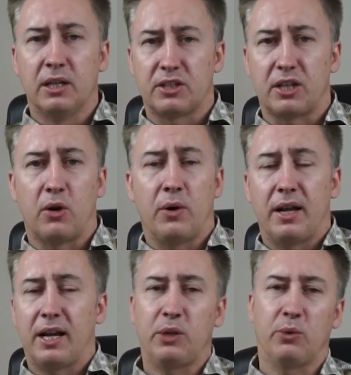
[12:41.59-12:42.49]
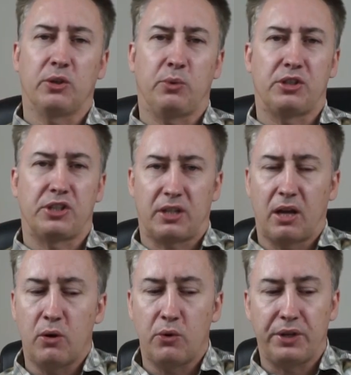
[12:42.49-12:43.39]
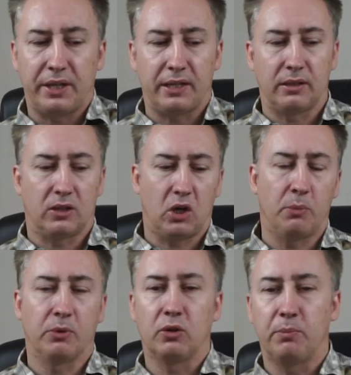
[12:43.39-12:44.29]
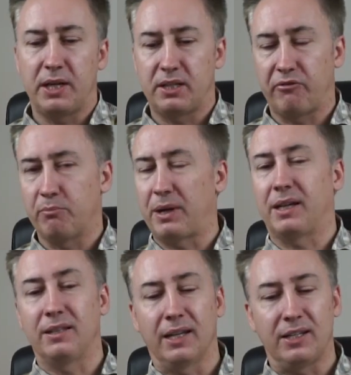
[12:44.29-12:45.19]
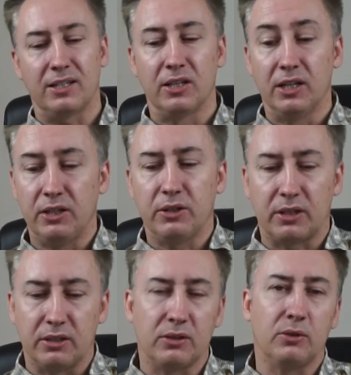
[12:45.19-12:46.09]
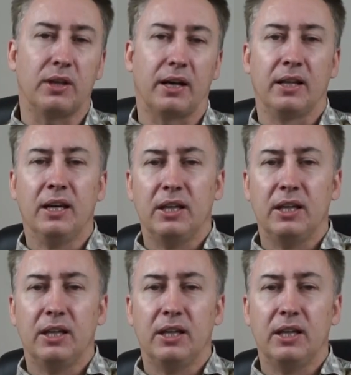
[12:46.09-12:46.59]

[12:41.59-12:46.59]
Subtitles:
So anyone that wants to code in Commodore Basic from back in the 80s, you can do that.